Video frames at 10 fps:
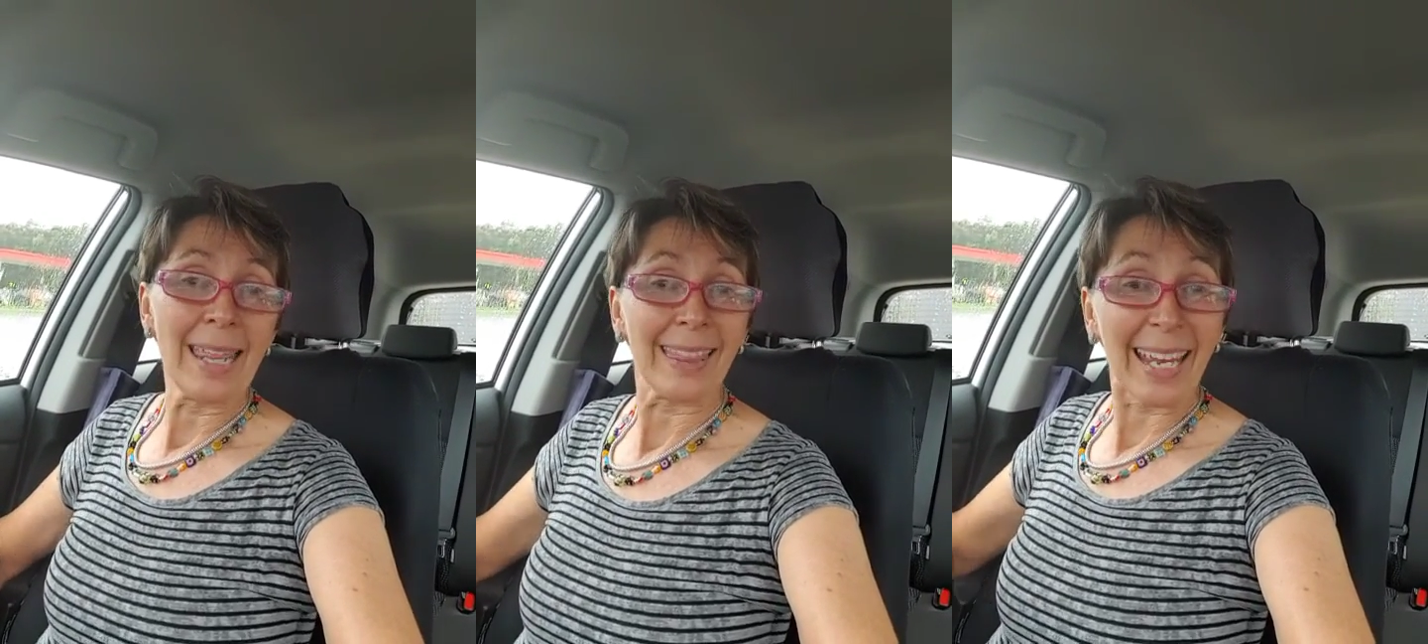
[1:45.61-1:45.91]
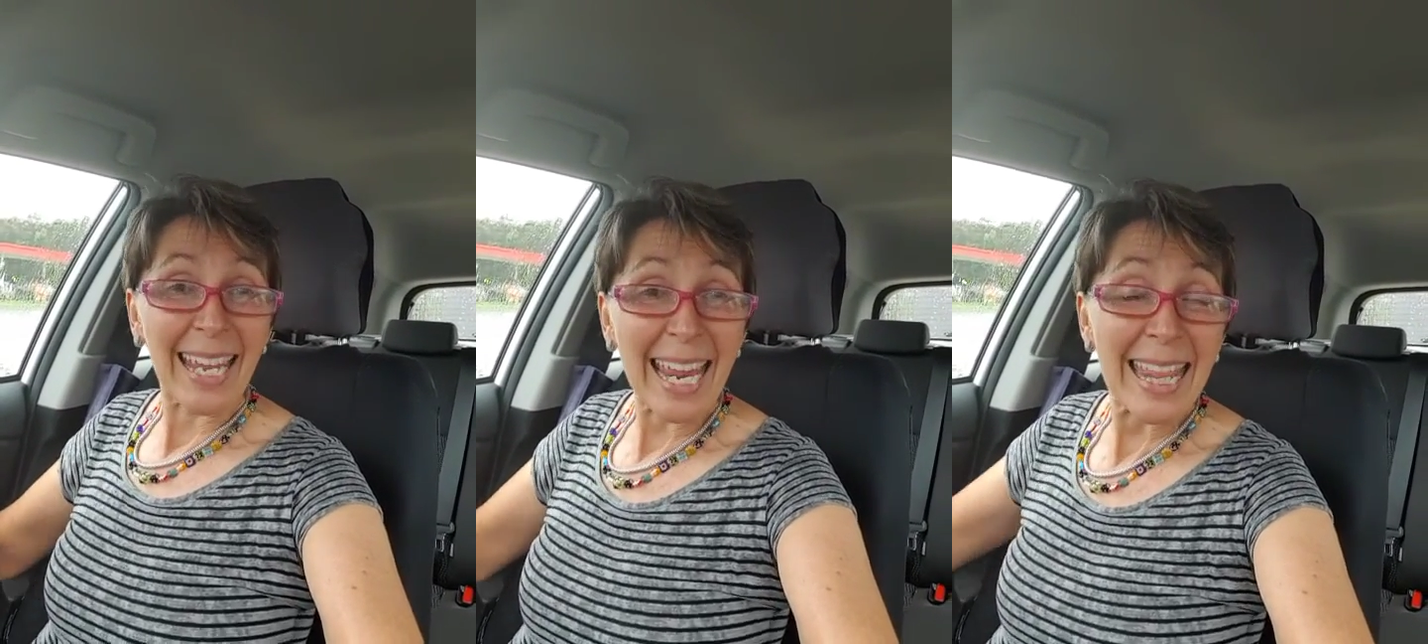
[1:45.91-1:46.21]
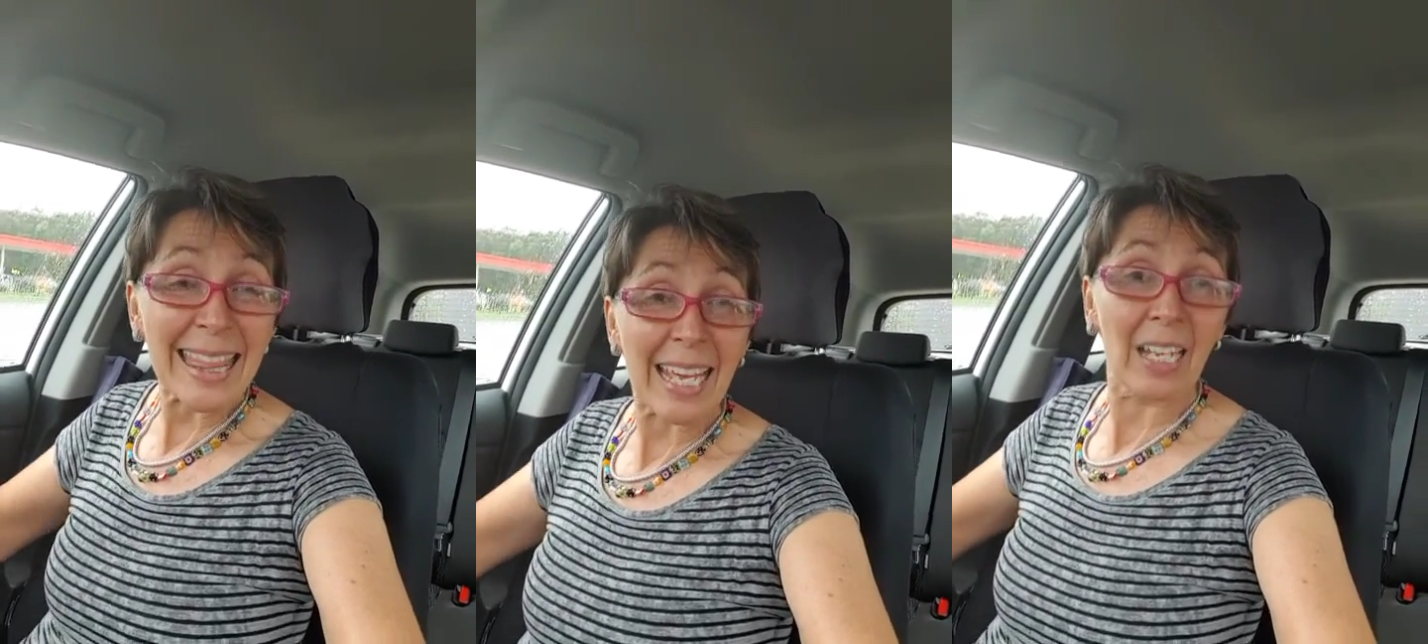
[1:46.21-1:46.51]
they're
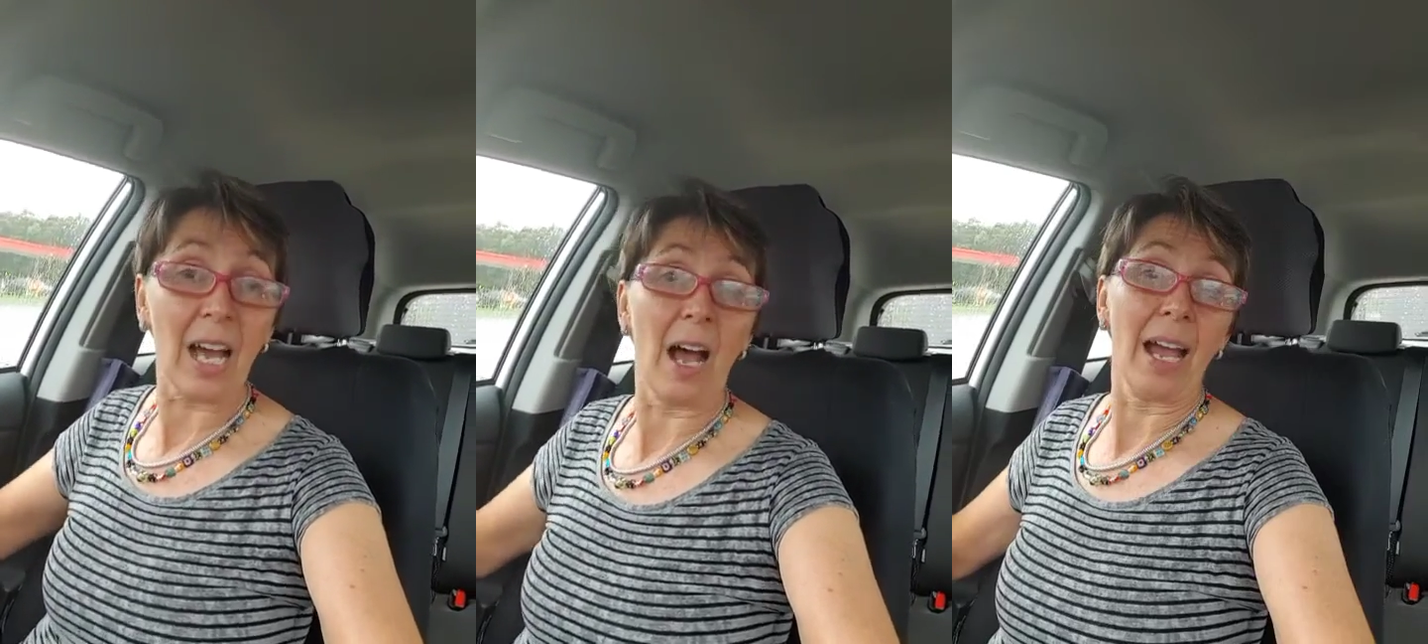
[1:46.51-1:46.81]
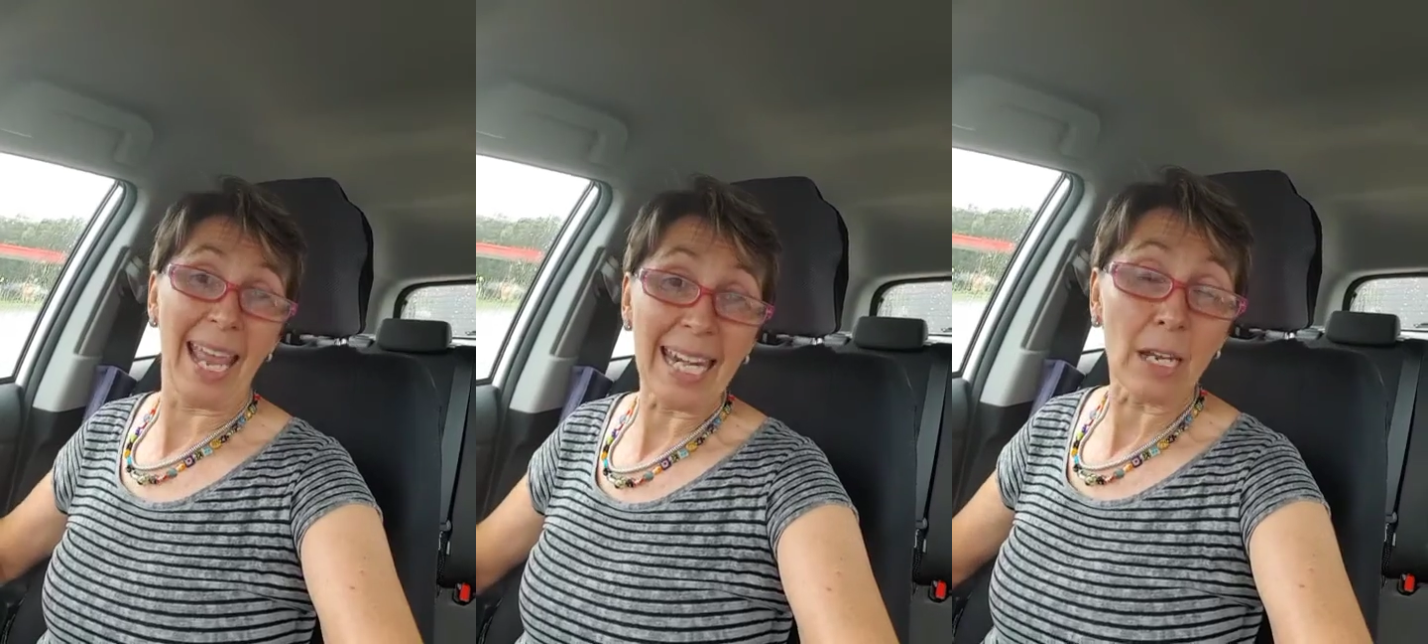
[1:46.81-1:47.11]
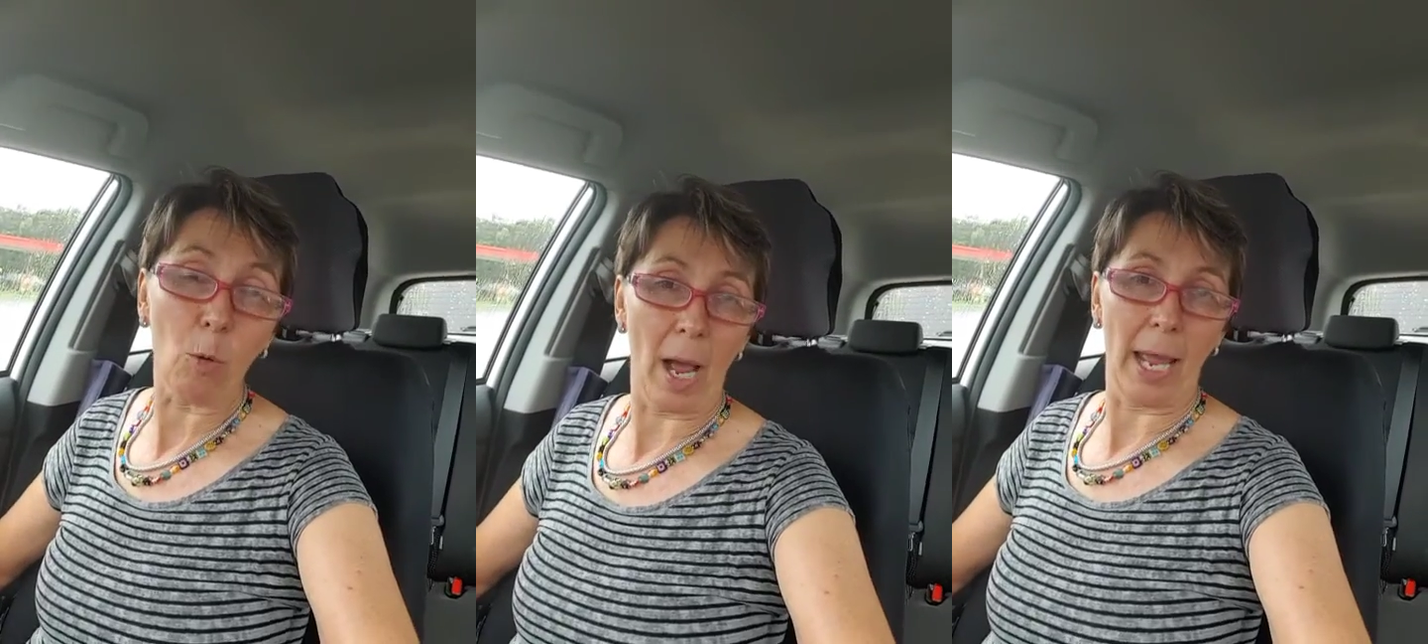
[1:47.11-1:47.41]
in the car
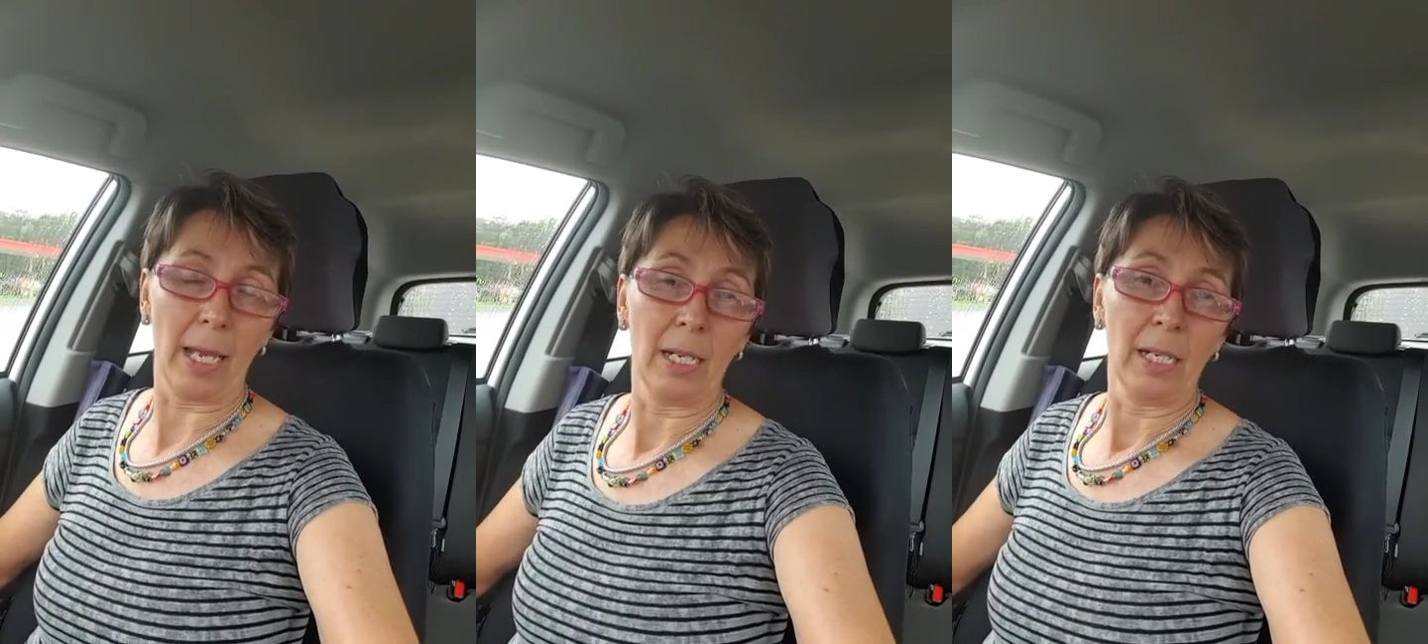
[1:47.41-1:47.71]
anyway,